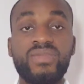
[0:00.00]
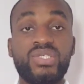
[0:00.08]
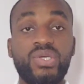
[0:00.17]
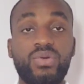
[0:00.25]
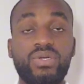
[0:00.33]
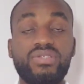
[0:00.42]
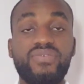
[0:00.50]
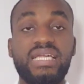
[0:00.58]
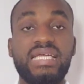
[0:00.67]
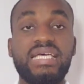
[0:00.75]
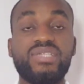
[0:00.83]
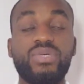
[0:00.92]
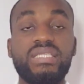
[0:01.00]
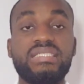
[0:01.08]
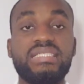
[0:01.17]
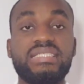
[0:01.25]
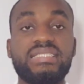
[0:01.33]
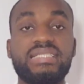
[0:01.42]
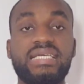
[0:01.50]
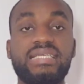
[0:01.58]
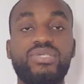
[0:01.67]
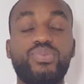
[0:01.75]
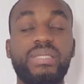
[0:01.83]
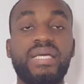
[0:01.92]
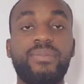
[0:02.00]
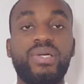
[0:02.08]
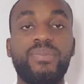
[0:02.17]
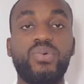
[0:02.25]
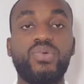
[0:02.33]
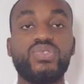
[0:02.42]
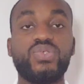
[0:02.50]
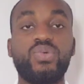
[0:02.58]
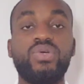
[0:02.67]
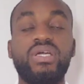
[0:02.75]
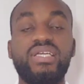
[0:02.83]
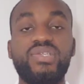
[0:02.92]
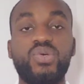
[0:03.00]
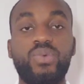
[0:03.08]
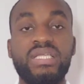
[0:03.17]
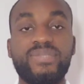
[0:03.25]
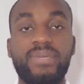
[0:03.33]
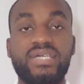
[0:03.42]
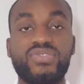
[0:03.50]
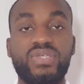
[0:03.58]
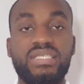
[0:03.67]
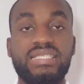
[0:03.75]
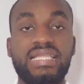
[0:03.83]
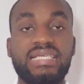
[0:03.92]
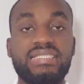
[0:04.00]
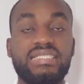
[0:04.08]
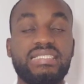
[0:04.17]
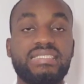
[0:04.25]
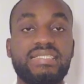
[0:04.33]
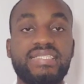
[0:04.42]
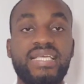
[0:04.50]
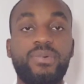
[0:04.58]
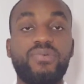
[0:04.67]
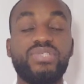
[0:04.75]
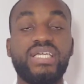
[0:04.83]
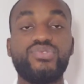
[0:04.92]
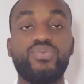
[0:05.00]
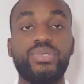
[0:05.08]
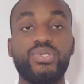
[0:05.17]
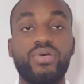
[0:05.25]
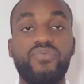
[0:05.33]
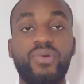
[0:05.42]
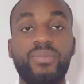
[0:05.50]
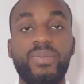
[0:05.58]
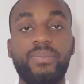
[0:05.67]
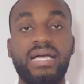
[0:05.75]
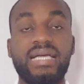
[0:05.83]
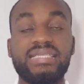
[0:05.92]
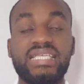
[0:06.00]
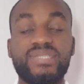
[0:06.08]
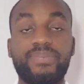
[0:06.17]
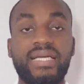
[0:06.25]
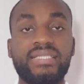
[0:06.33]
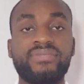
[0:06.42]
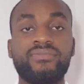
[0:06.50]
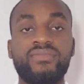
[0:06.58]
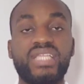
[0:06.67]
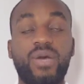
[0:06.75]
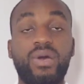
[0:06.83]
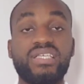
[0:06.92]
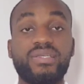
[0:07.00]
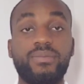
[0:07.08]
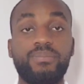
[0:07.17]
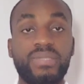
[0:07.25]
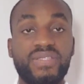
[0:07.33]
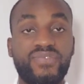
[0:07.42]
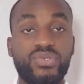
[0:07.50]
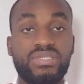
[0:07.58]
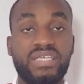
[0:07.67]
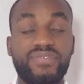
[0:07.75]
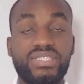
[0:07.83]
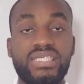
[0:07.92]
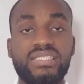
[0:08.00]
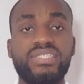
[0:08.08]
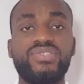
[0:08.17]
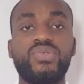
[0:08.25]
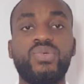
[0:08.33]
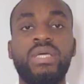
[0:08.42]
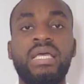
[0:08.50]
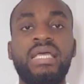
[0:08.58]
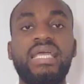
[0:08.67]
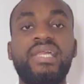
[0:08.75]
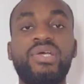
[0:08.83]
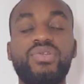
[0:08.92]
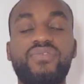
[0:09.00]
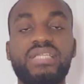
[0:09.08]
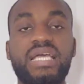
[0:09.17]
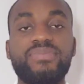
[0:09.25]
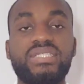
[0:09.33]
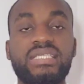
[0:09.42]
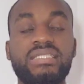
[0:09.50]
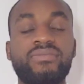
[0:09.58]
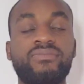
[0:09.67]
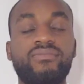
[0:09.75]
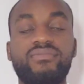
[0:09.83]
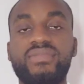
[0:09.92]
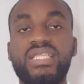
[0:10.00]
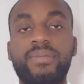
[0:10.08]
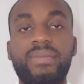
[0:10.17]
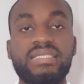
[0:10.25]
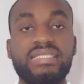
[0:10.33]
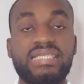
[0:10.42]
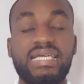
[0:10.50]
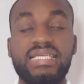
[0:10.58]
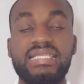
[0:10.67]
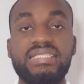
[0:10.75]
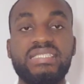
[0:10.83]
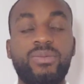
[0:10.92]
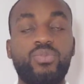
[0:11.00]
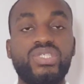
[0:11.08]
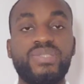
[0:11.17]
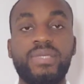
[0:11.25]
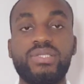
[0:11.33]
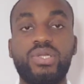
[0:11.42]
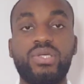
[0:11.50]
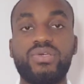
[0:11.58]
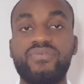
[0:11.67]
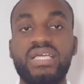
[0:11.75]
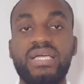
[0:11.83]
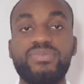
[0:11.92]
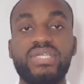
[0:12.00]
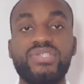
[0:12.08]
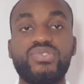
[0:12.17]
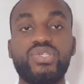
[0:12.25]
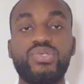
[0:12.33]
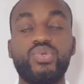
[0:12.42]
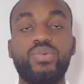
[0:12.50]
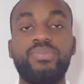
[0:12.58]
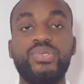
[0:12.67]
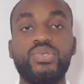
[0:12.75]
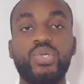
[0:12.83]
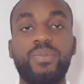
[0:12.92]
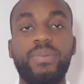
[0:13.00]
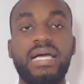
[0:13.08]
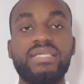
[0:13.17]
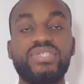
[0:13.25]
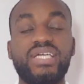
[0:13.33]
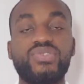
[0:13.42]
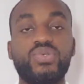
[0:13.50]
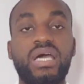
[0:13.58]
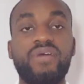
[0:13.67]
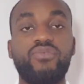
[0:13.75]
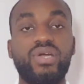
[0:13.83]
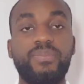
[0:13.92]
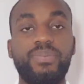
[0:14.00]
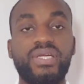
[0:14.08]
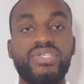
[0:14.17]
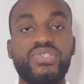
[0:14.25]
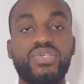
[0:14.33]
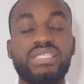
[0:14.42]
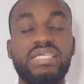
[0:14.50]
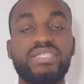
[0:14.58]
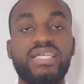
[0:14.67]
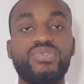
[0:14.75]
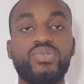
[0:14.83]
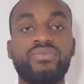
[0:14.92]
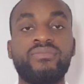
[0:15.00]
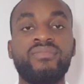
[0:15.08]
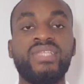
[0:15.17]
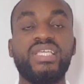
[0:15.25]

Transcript: you're going to find out that when the season started, Ruben Amorim also went back to his last season system of trying to build up from the back despite our midfield deficiency. So a lot of times in the Manchester United team, we spent a lot of time trying to build up and try to avoid pressures and try to